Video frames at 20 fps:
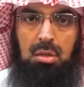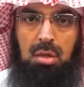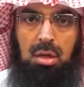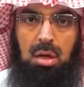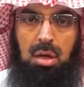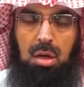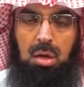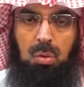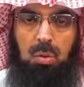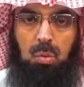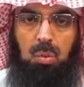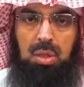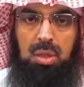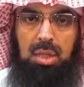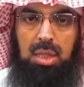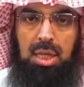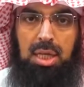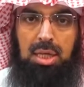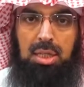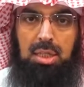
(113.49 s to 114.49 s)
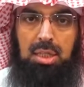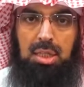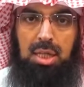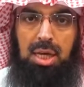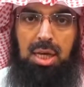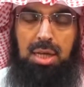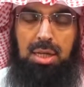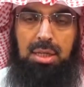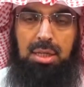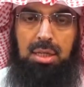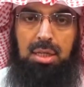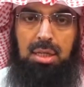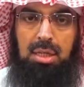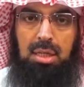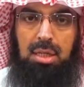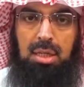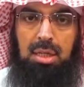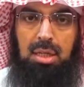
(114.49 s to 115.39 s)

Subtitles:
when the sun